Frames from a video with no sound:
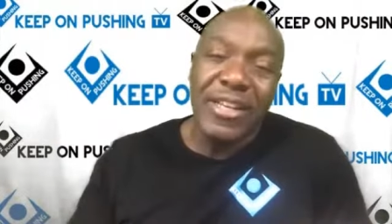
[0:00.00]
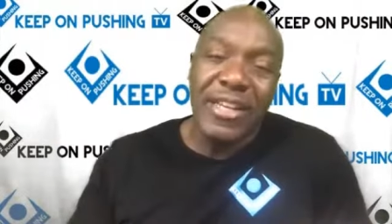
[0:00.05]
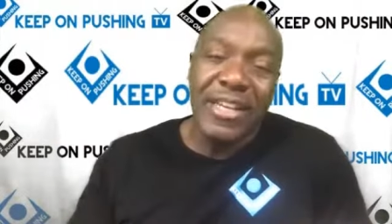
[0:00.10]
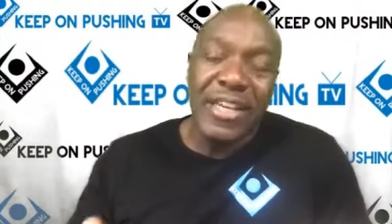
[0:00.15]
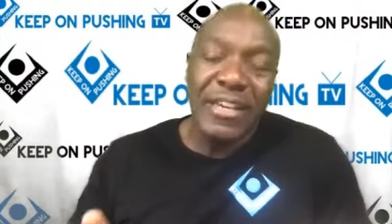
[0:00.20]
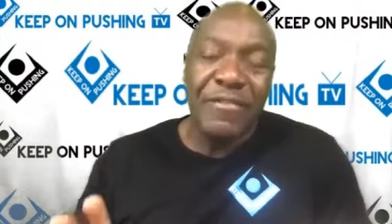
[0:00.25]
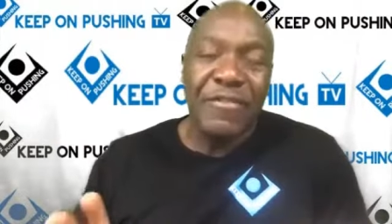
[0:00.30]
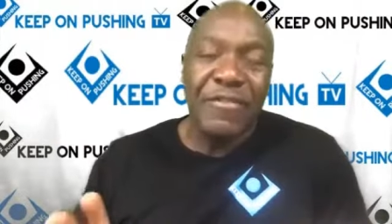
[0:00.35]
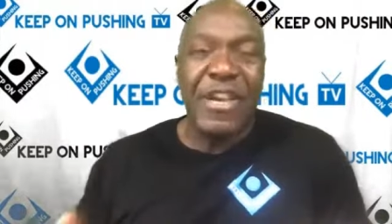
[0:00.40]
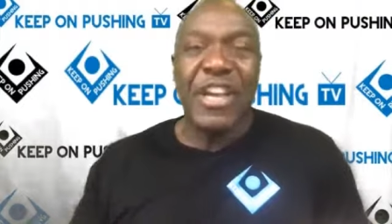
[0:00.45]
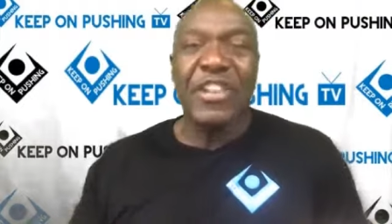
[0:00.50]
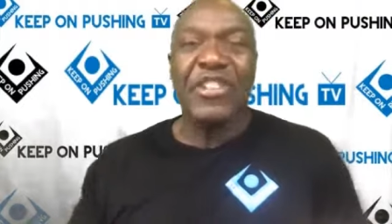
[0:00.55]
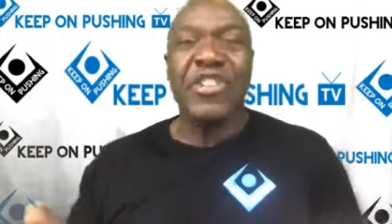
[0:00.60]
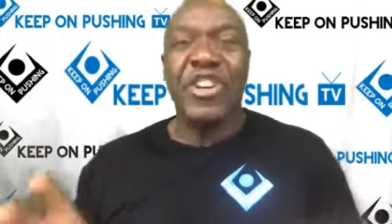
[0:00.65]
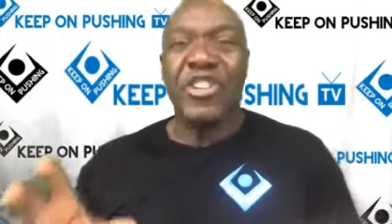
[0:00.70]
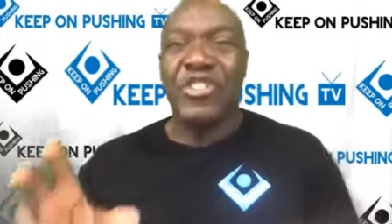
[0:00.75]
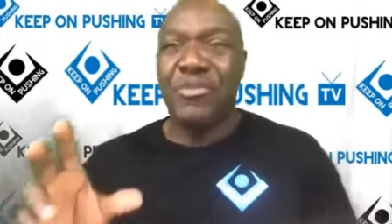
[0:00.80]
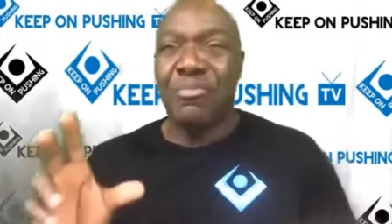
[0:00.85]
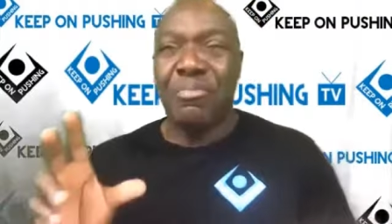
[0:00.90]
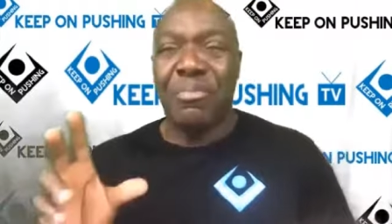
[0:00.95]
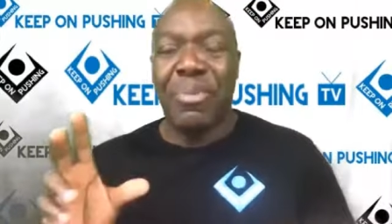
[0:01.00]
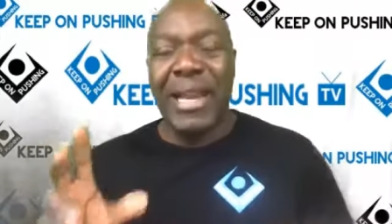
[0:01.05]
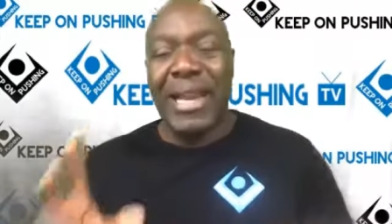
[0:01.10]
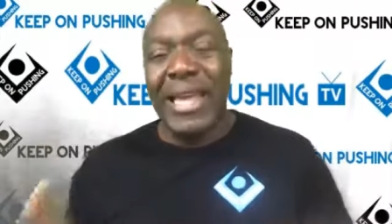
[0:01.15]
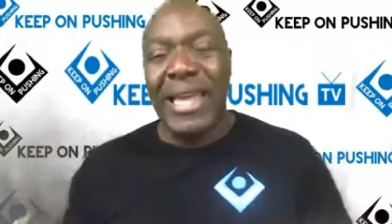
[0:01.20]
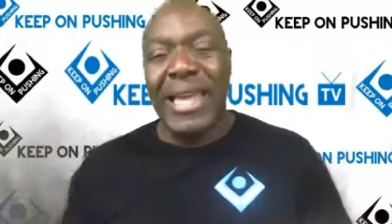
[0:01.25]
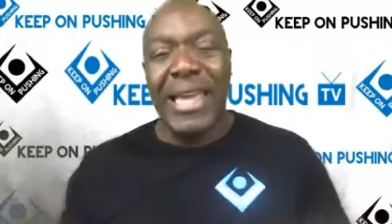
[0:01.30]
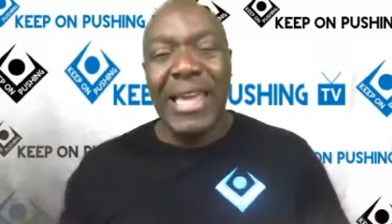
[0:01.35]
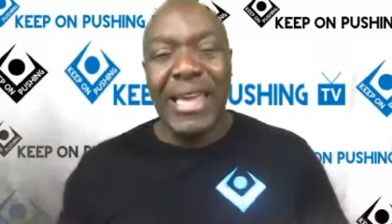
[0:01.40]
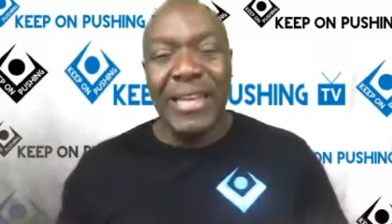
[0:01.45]
if you had just
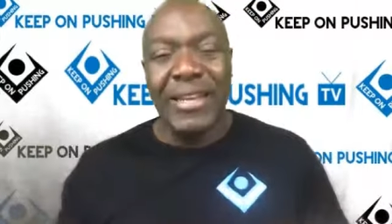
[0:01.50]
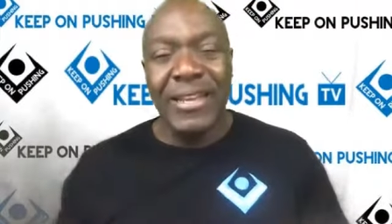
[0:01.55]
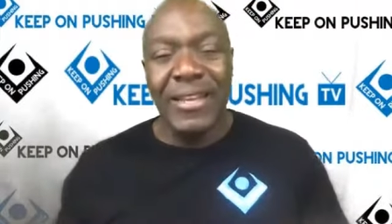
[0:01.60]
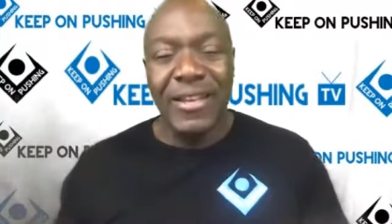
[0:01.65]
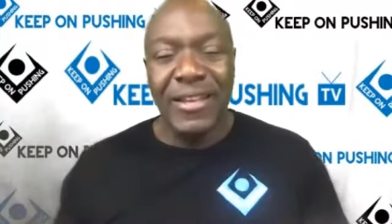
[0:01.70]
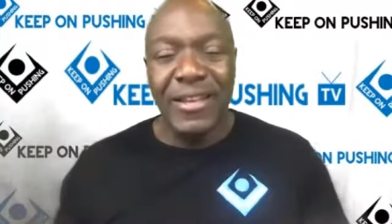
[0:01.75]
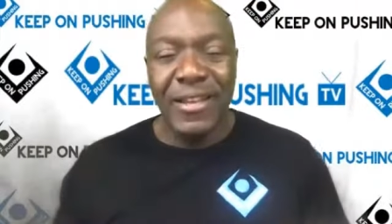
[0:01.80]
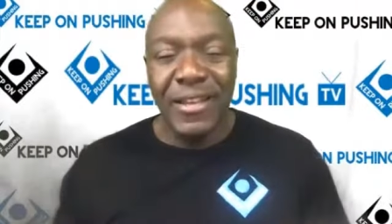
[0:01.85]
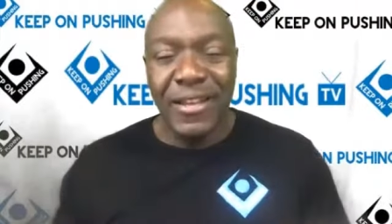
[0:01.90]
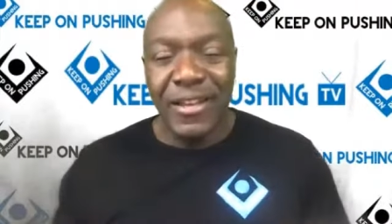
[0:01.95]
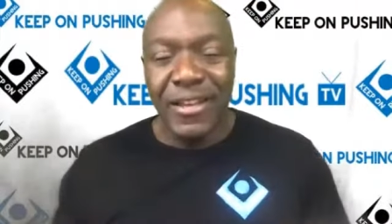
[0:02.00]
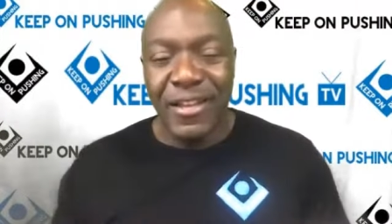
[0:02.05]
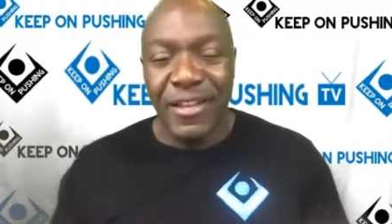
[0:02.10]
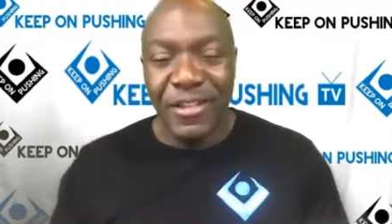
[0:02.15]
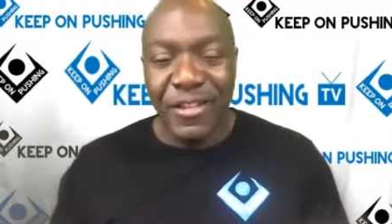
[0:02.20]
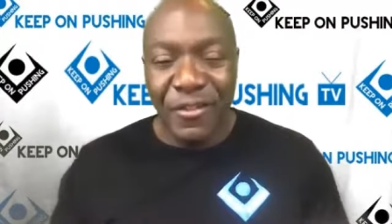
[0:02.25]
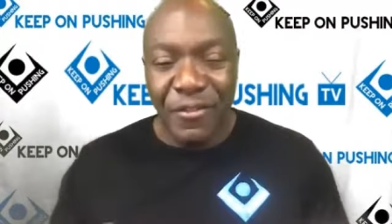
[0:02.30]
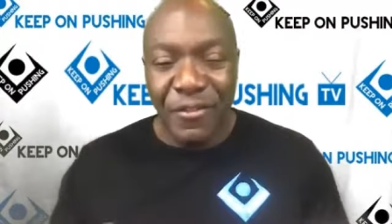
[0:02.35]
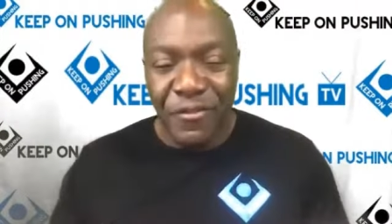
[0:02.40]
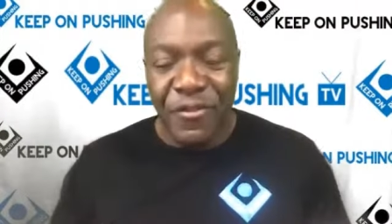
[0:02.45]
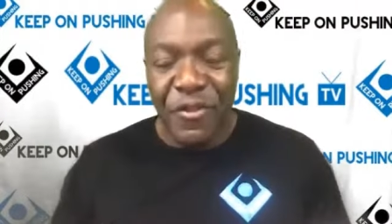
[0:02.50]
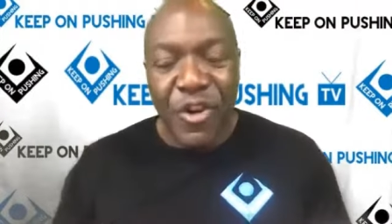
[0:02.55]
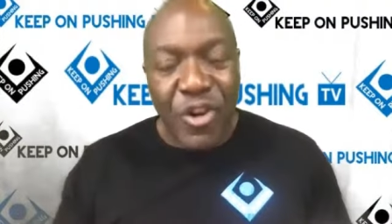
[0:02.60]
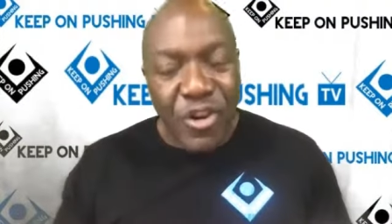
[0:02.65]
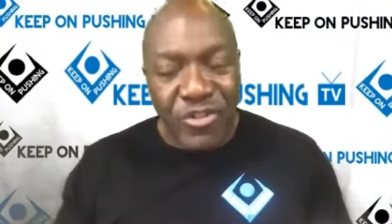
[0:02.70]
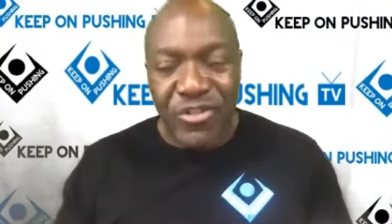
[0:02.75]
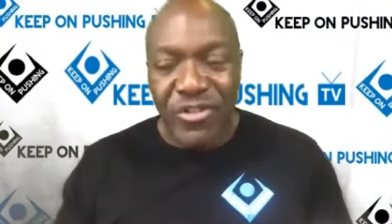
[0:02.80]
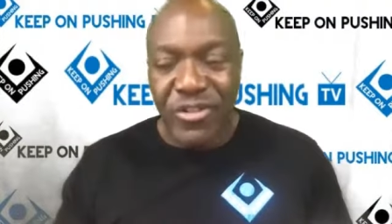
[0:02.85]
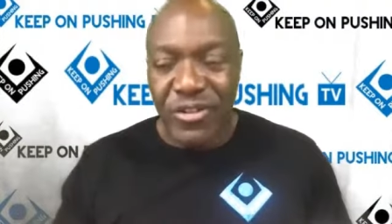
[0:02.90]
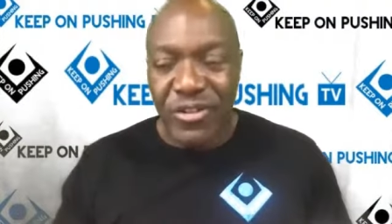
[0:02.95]
played the
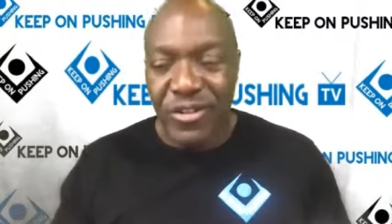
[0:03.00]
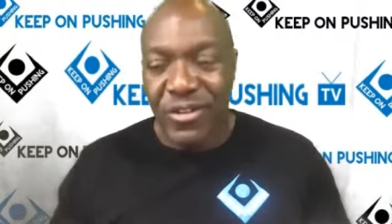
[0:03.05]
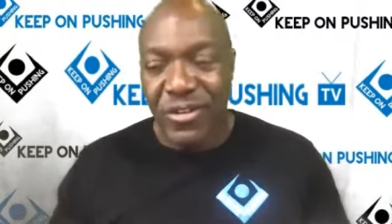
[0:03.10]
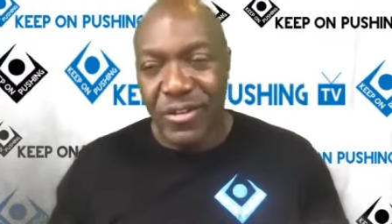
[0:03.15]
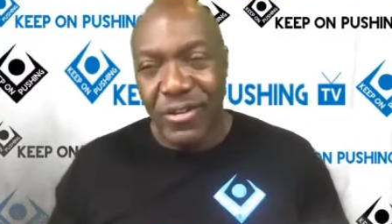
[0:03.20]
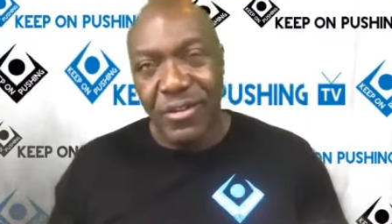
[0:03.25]
first